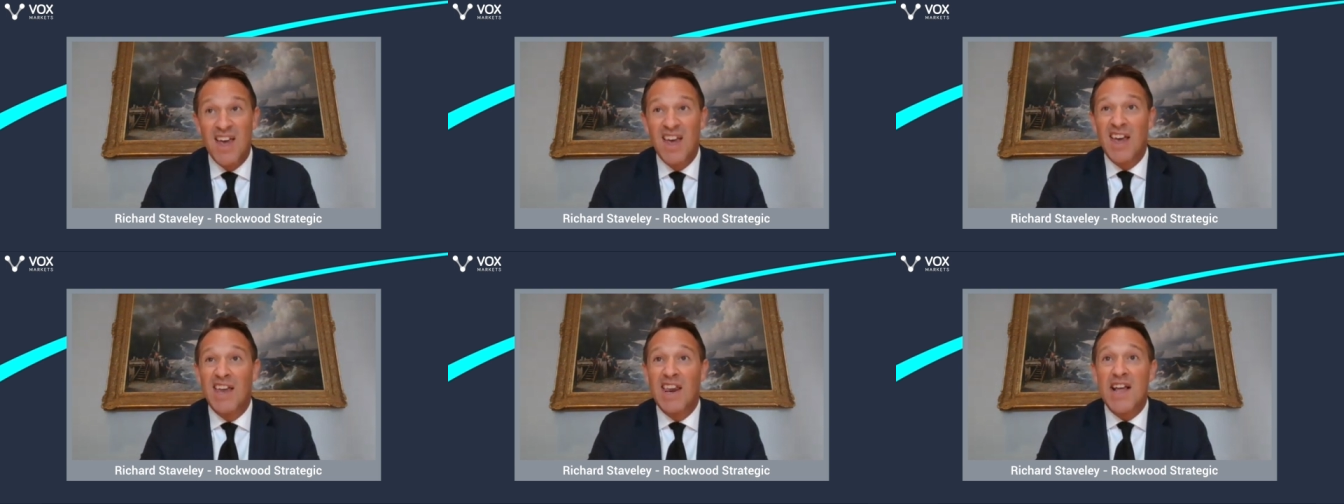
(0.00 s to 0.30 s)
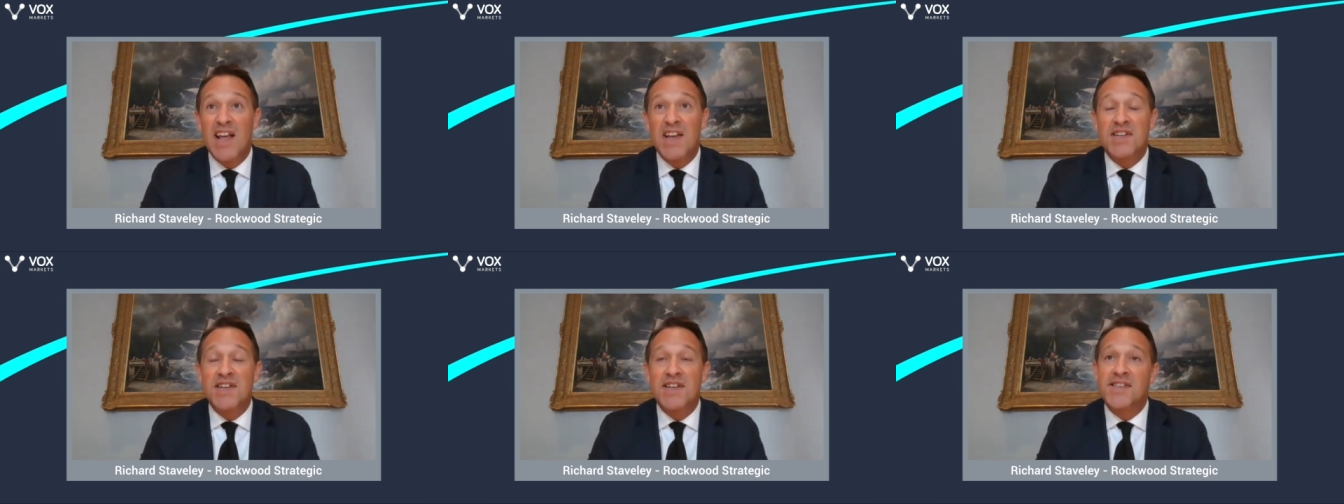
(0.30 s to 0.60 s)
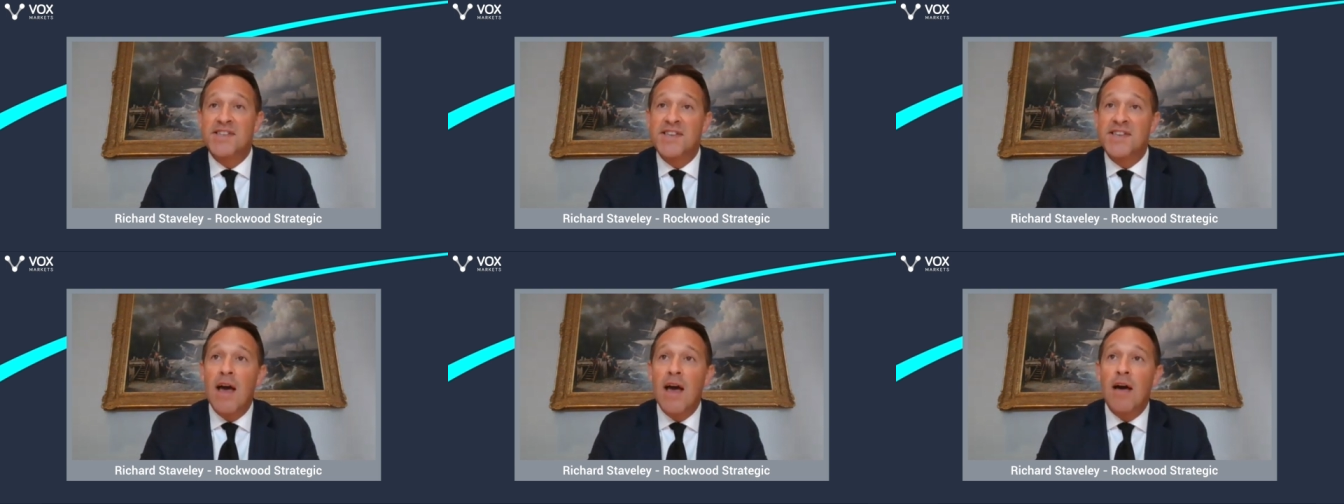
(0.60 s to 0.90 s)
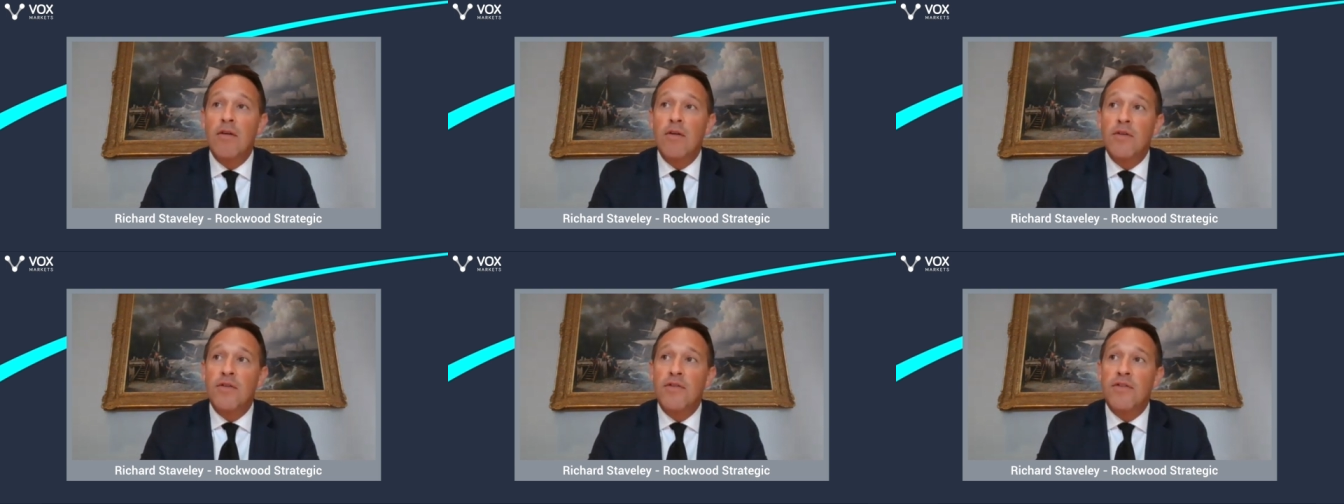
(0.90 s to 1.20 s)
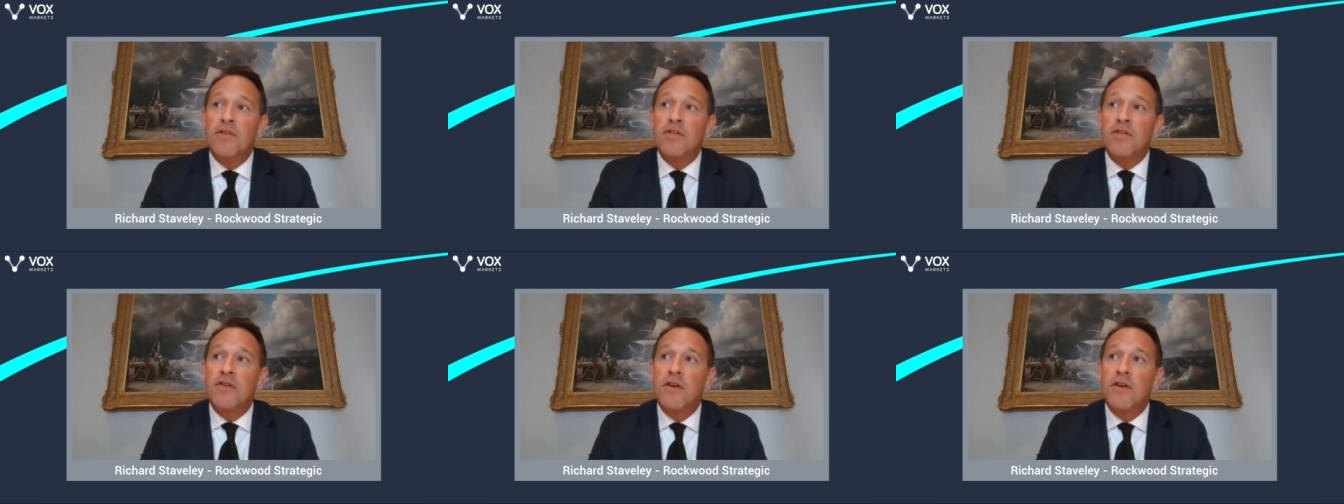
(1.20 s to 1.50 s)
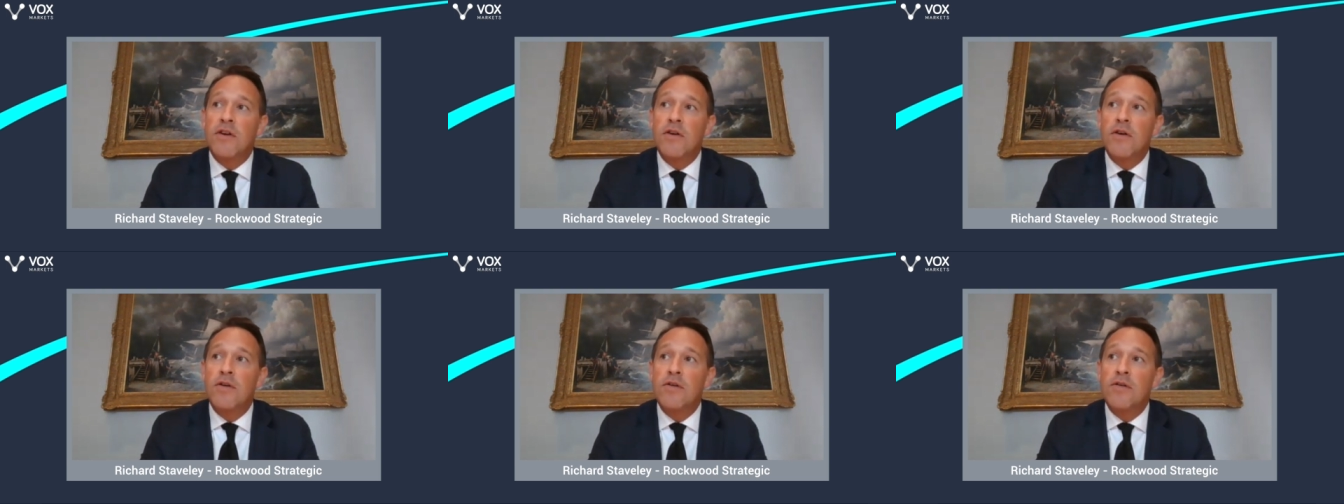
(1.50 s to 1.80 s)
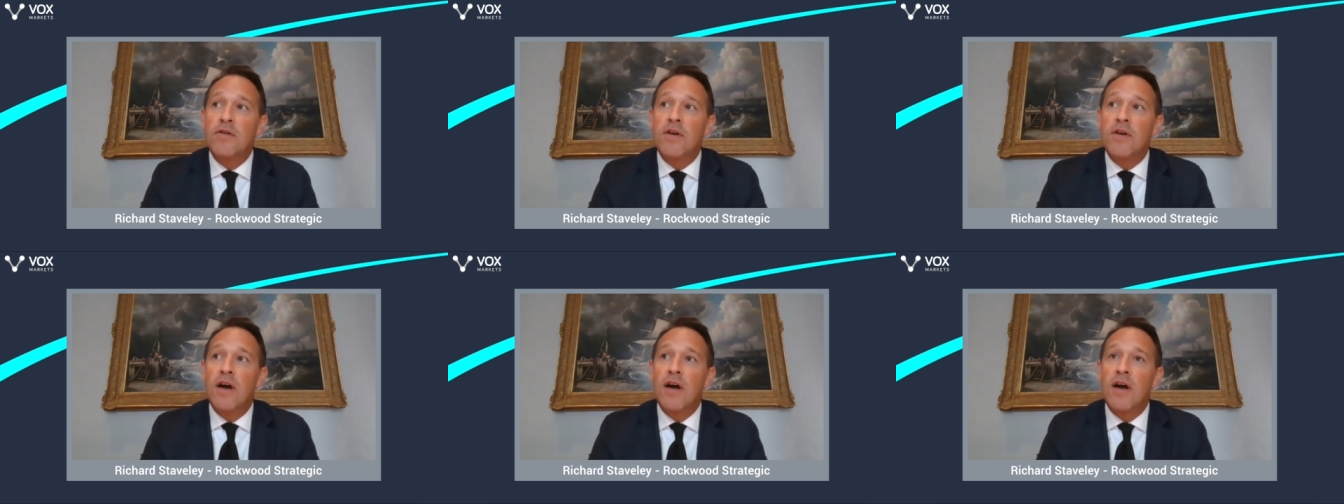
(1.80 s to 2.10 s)
It actually sells
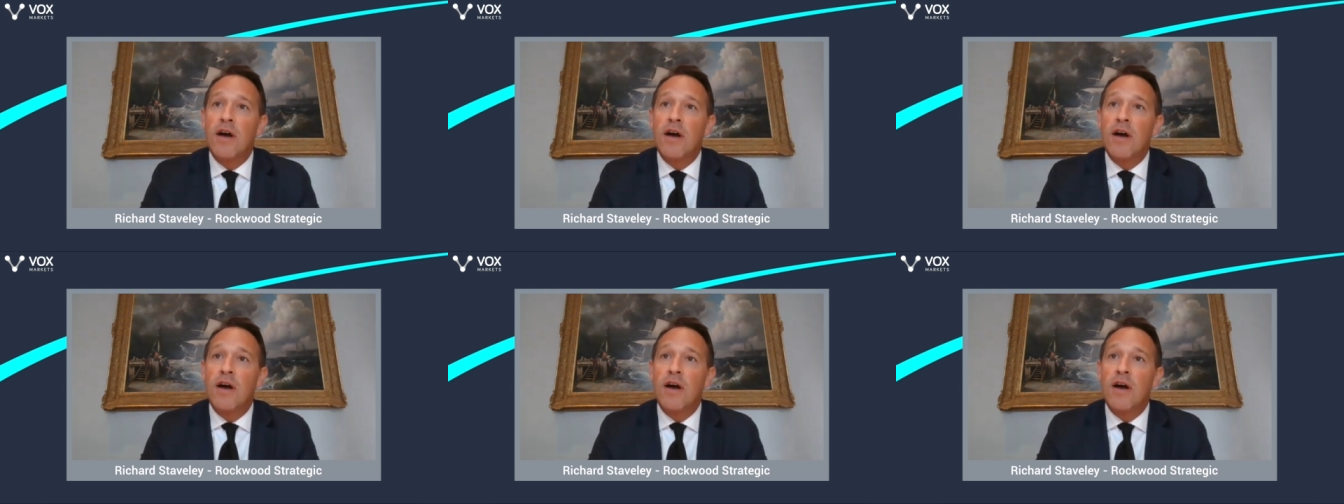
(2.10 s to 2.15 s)
to